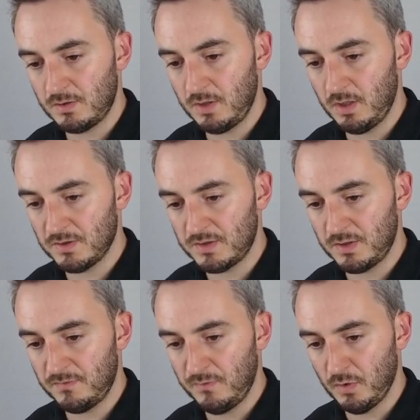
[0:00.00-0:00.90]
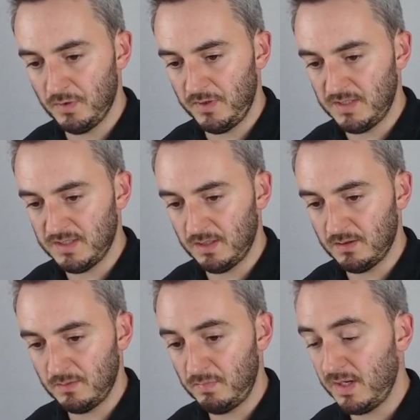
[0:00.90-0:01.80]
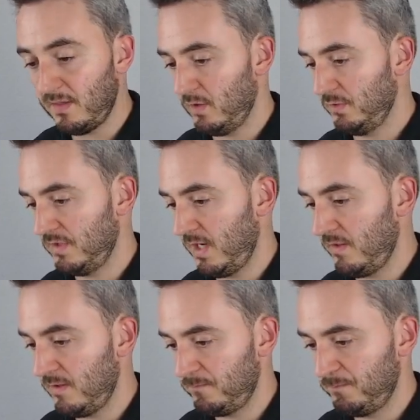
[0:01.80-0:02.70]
cos to the 4 theta. Bringing that all together,